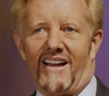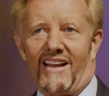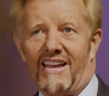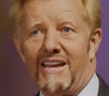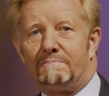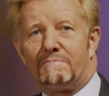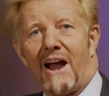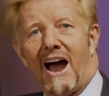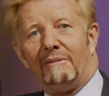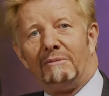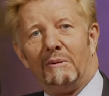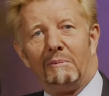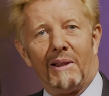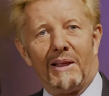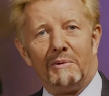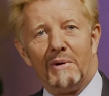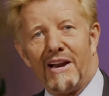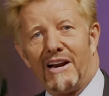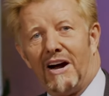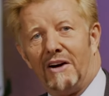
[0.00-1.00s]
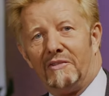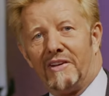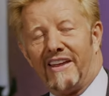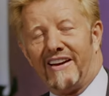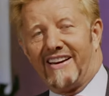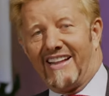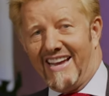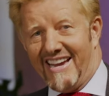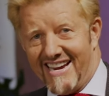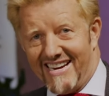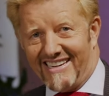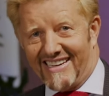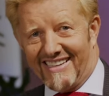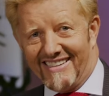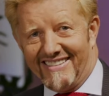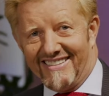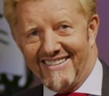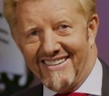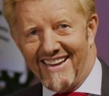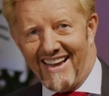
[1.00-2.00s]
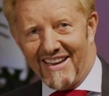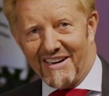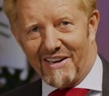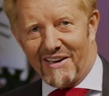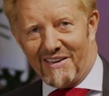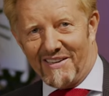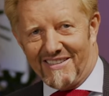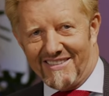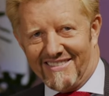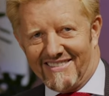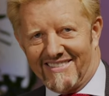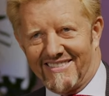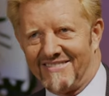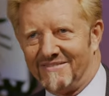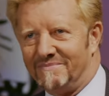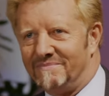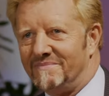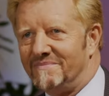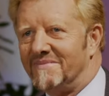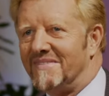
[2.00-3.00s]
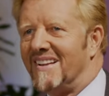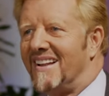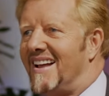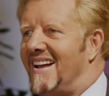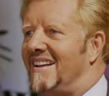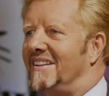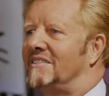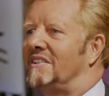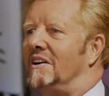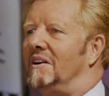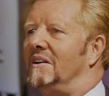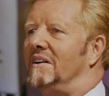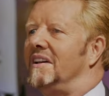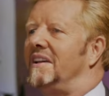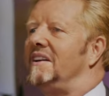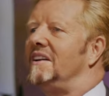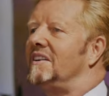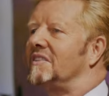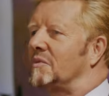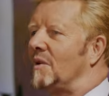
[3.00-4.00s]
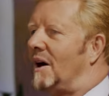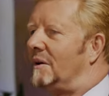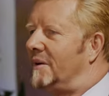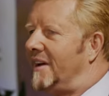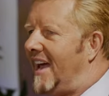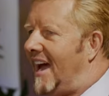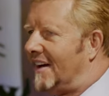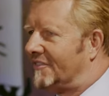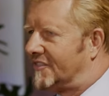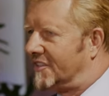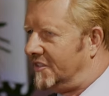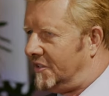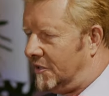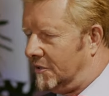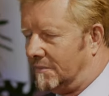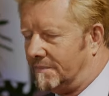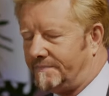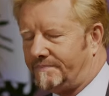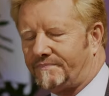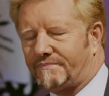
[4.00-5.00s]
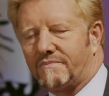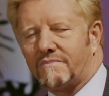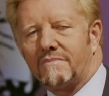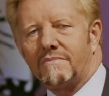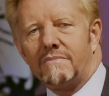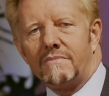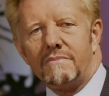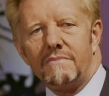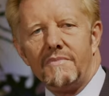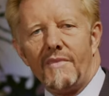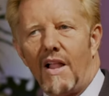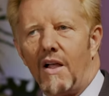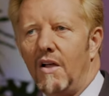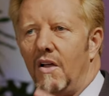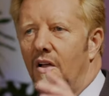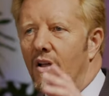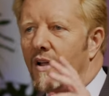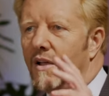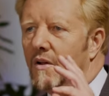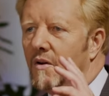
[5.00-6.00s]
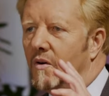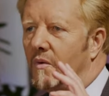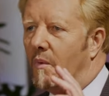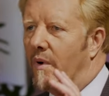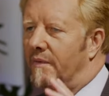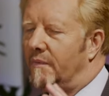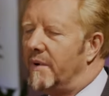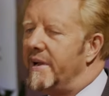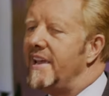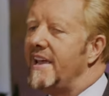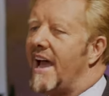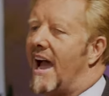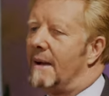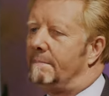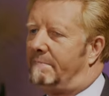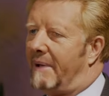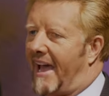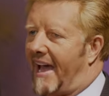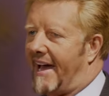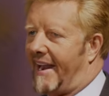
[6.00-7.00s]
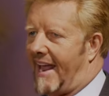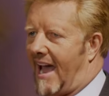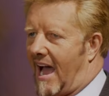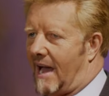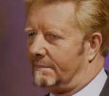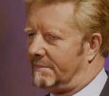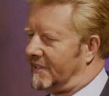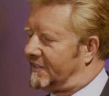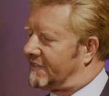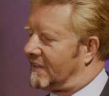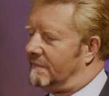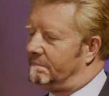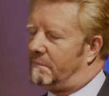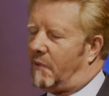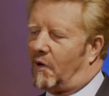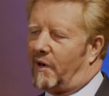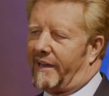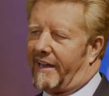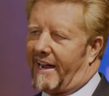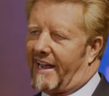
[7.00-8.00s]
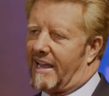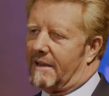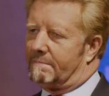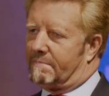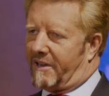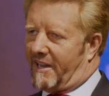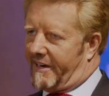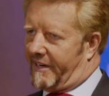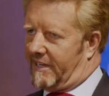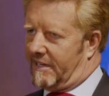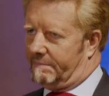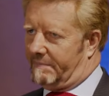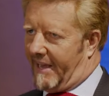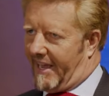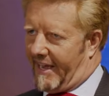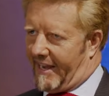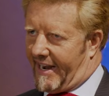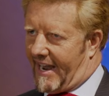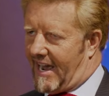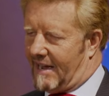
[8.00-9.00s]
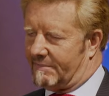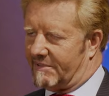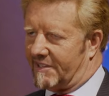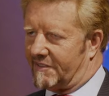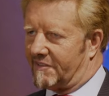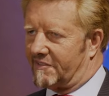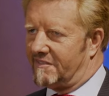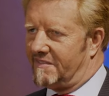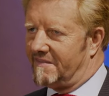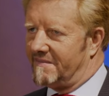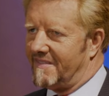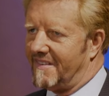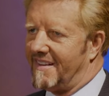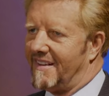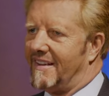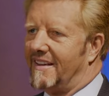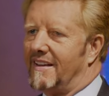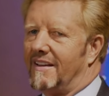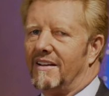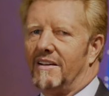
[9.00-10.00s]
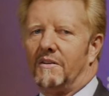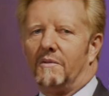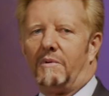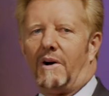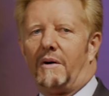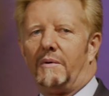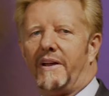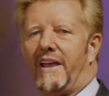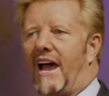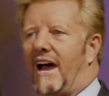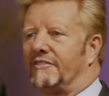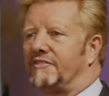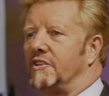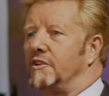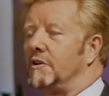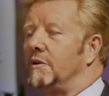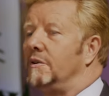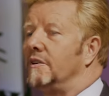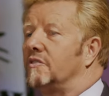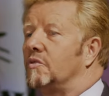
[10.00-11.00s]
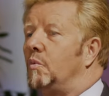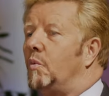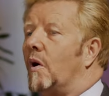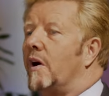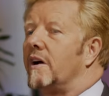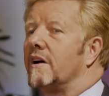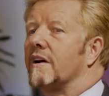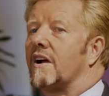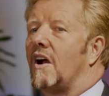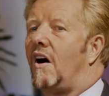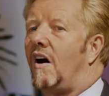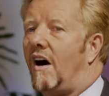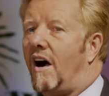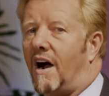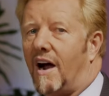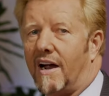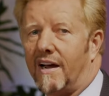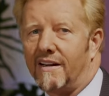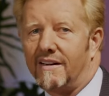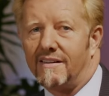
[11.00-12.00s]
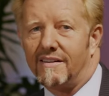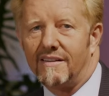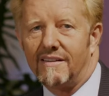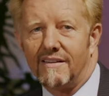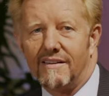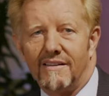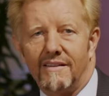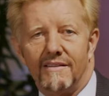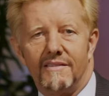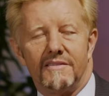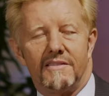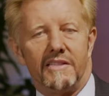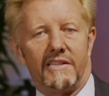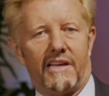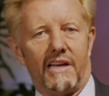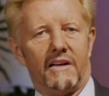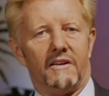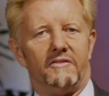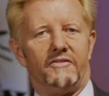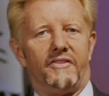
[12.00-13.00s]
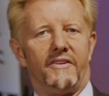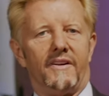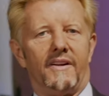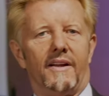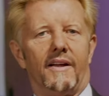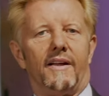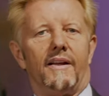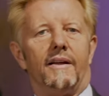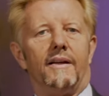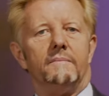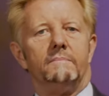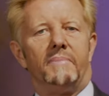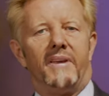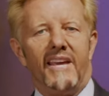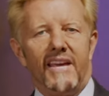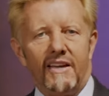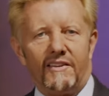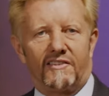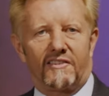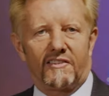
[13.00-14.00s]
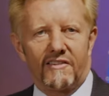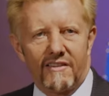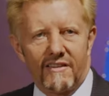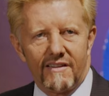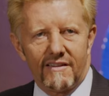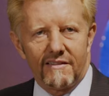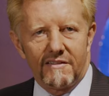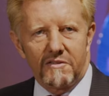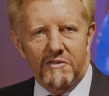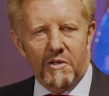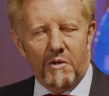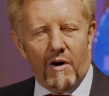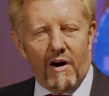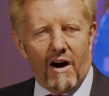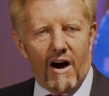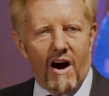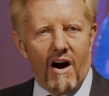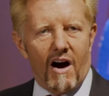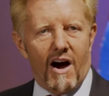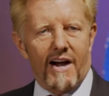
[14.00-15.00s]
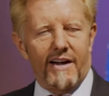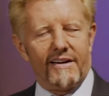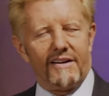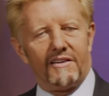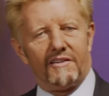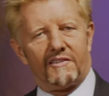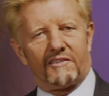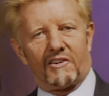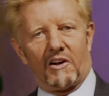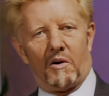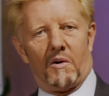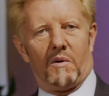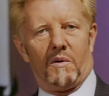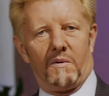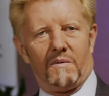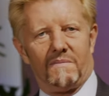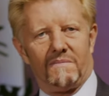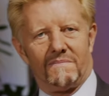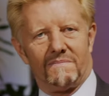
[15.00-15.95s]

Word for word: He probably went over there to England and learned. So here's what we have to do. When we have bad habits, and boy, I have plenty of bad habits, what we have to do is work hard to give peace to our heart and soul.